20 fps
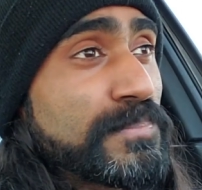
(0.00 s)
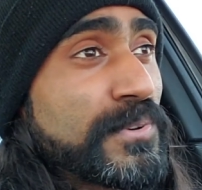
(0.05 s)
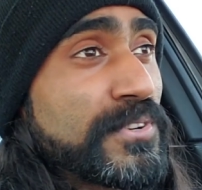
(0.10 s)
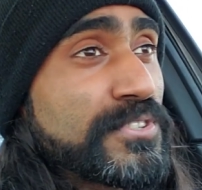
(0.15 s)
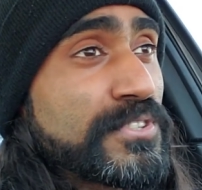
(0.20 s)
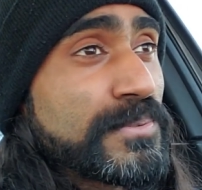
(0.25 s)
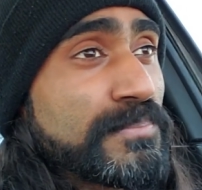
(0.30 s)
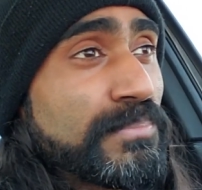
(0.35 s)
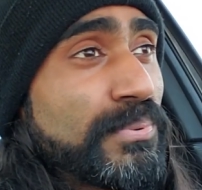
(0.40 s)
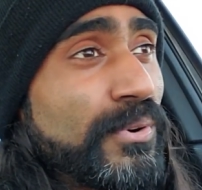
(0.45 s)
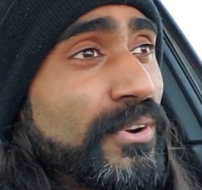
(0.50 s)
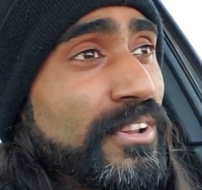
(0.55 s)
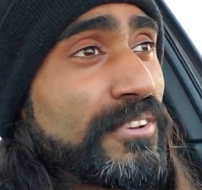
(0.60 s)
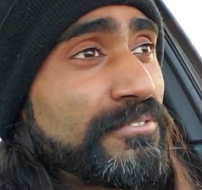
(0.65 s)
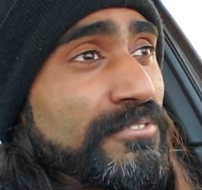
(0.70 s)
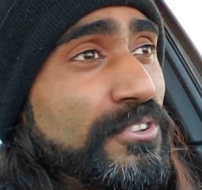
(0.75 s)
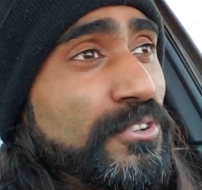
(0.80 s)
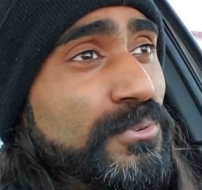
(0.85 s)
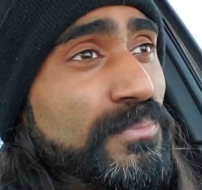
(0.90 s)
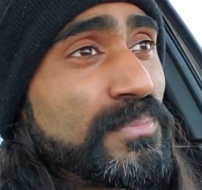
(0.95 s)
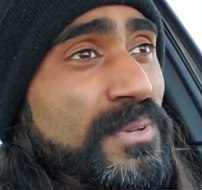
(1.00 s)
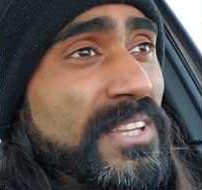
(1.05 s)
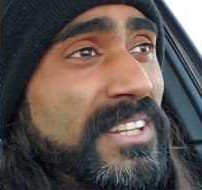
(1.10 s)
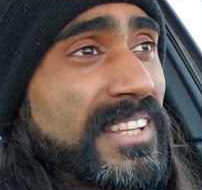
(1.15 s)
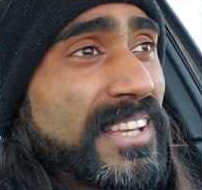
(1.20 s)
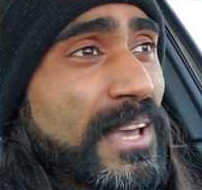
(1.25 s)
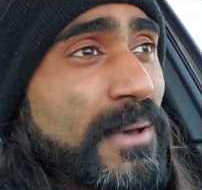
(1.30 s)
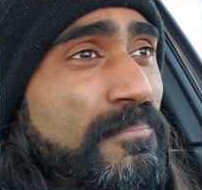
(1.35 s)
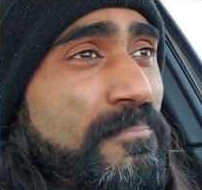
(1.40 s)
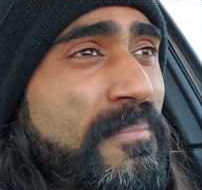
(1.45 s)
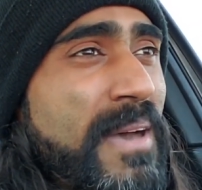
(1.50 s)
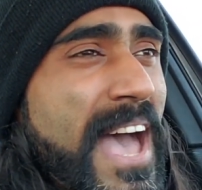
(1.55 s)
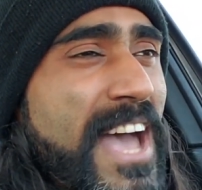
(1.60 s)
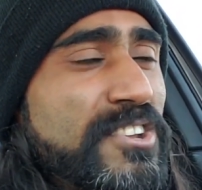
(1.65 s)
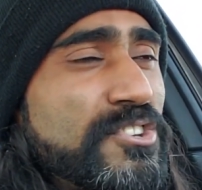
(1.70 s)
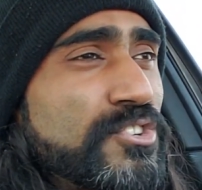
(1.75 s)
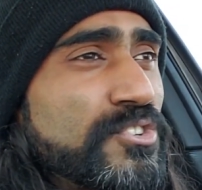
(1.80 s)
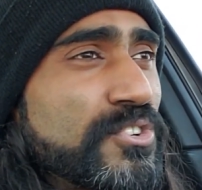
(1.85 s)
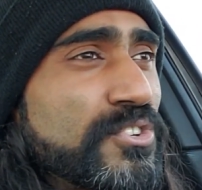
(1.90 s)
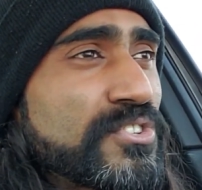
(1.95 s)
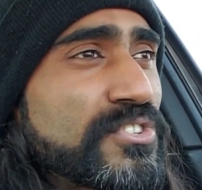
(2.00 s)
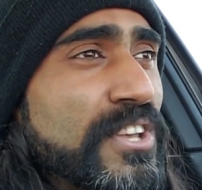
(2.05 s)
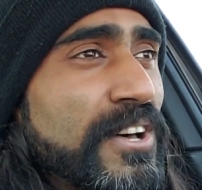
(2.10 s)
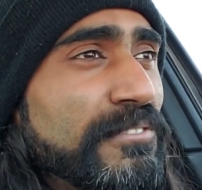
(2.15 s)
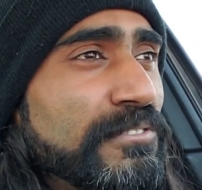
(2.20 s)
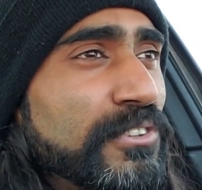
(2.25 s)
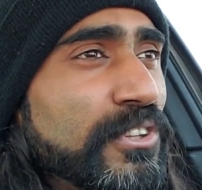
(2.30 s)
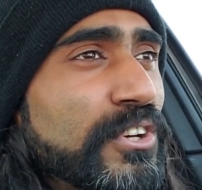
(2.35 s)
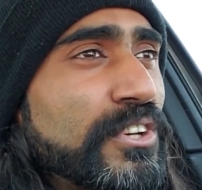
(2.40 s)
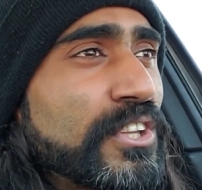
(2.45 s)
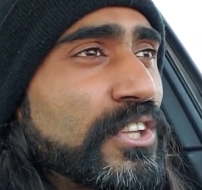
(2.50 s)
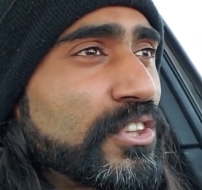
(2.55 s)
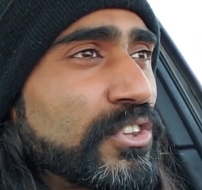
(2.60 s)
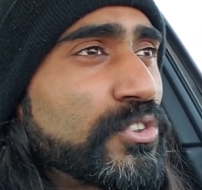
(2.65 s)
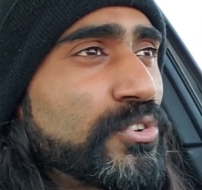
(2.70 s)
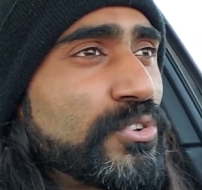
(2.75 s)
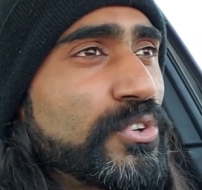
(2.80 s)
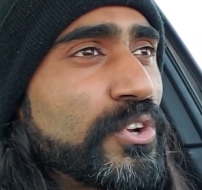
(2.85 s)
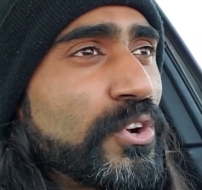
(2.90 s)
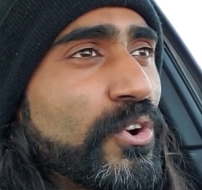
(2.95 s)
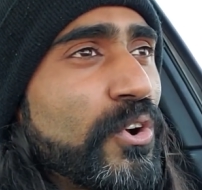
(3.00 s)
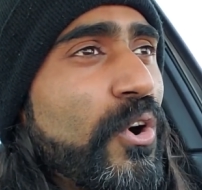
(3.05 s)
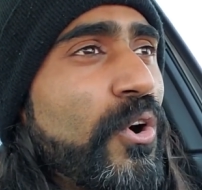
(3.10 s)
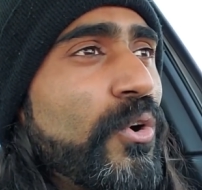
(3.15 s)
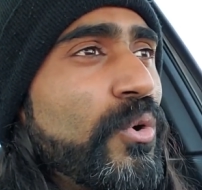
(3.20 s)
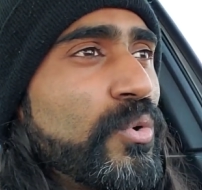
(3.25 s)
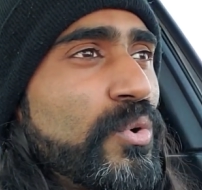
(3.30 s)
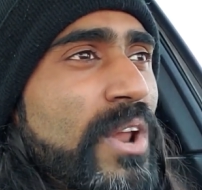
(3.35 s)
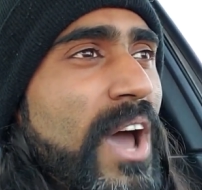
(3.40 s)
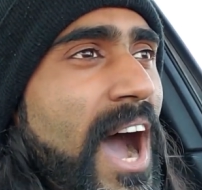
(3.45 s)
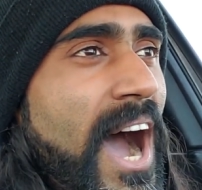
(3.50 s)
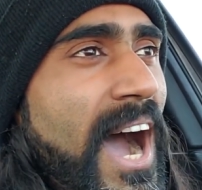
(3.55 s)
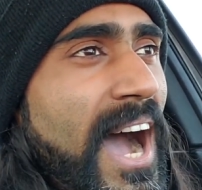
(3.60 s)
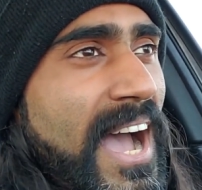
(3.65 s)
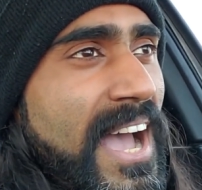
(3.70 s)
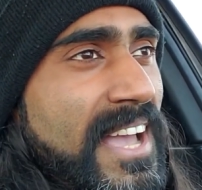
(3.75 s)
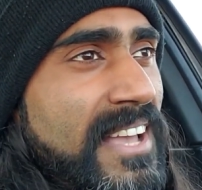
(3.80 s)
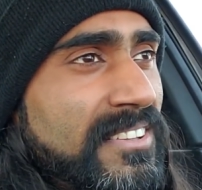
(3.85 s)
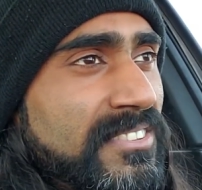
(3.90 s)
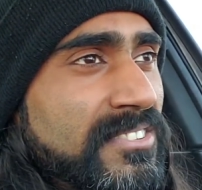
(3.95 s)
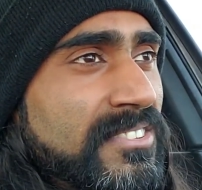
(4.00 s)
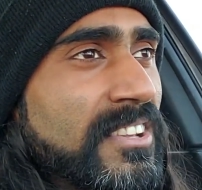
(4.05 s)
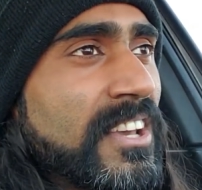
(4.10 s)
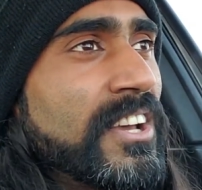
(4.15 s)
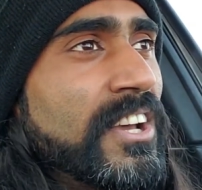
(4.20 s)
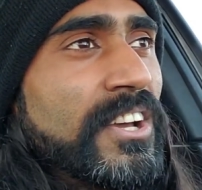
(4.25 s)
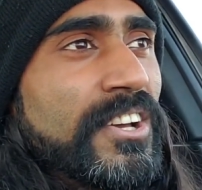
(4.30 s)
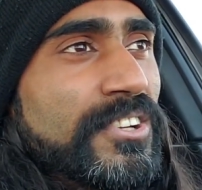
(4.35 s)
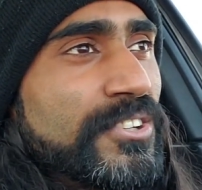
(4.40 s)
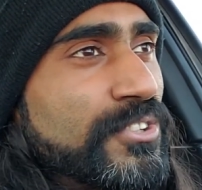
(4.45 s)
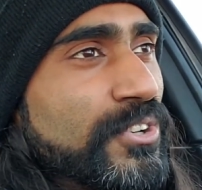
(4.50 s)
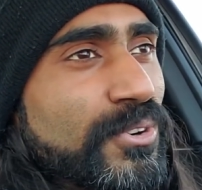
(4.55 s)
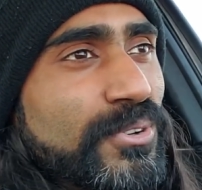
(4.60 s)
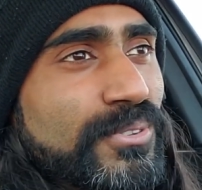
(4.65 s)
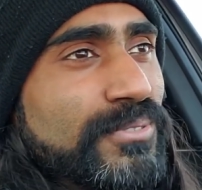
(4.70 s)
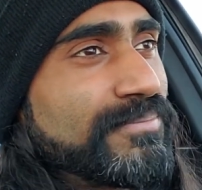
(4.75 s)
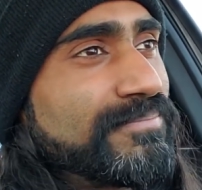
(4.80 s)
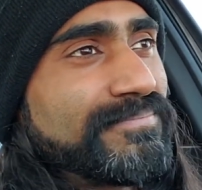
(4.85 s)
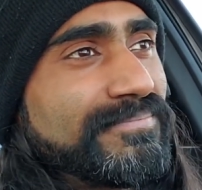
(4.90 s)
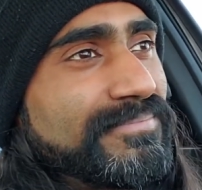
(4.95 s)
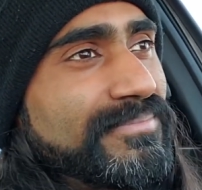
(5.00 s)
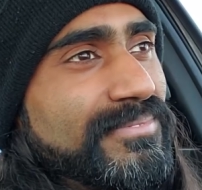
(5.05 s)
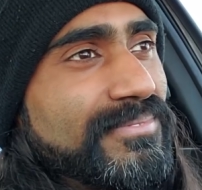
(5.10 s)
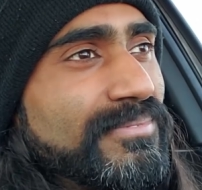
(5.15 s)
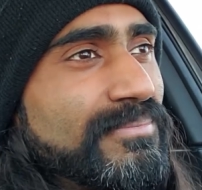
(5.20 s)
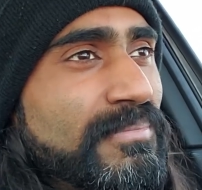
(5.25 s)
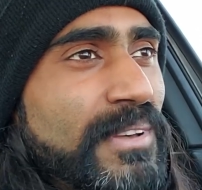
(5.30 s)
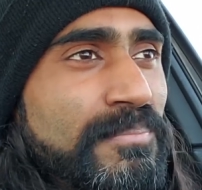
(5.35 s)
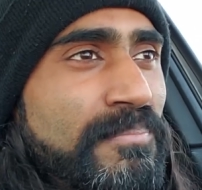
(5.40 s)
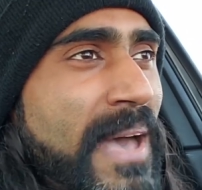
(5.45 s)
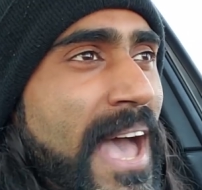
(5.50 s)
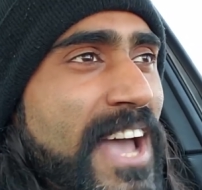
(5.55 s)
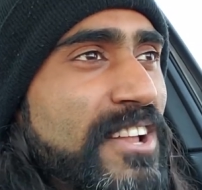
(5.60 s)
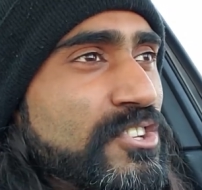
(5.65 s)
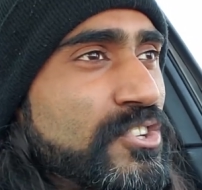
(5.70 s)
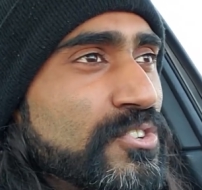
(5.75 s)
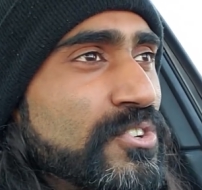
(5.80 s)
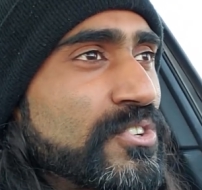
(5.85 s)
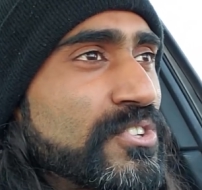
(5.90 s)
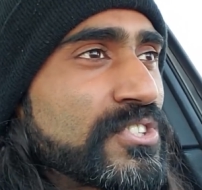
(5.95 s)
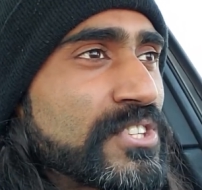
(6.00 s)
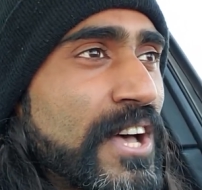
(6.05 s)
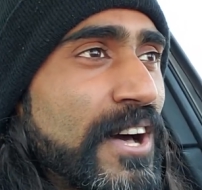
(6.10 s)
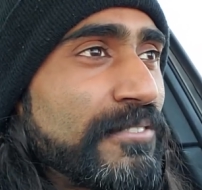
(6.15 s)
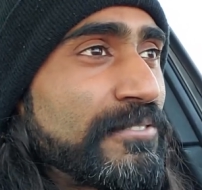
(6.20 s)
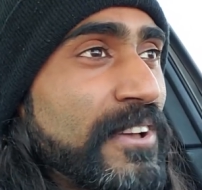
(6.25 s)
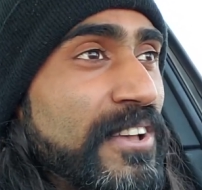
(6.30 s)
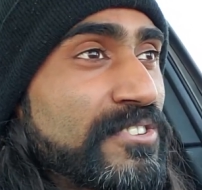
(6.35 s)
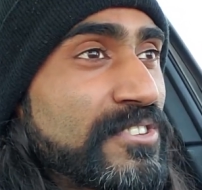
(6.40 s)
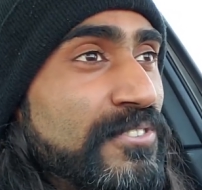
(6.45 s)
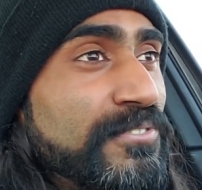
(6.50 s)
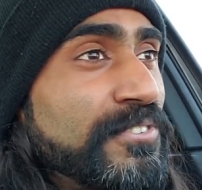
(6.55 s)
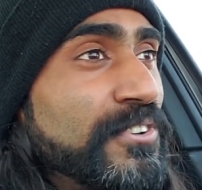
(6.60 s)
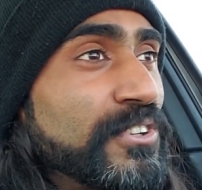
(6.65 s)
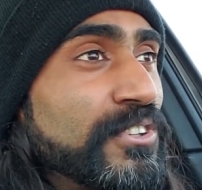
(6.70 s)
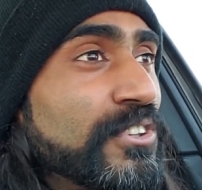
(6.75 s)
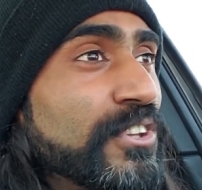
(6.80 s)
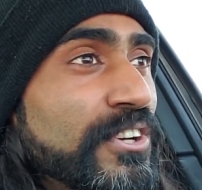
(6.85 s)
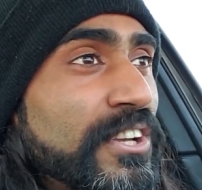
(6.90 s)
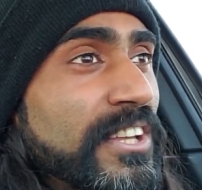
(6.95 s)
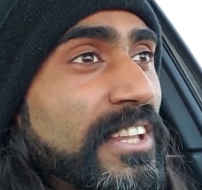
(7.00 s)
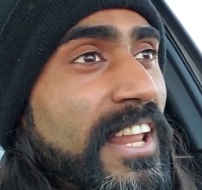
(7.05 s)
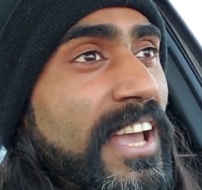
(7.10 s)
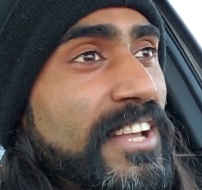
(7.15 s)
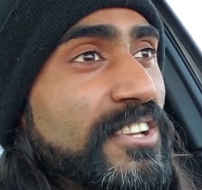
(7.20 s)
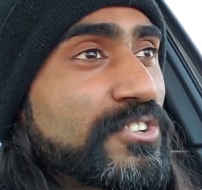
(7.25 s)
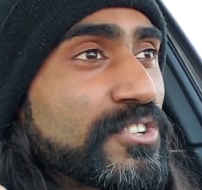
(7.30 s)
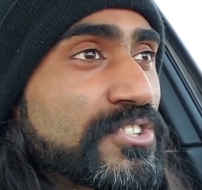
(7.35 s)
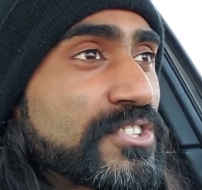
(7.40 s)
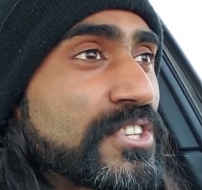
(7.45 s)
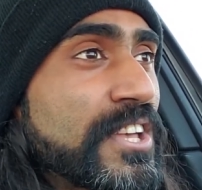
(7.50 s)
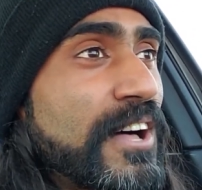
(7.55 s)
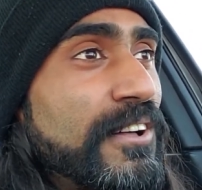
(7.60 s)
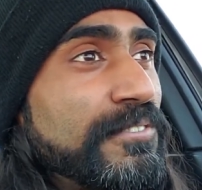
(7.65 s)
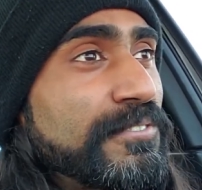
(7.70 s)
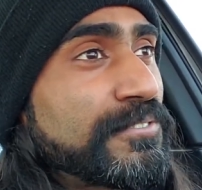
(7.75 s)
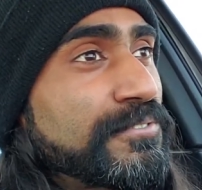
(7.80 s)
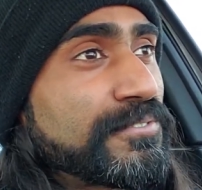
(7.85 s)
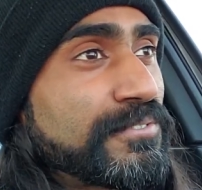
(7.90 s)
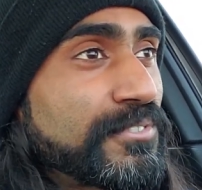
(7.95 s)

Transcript: person point of view, meaning imagine yourself looking through your own eyes don't imagine yourself as if you're looking at yourself,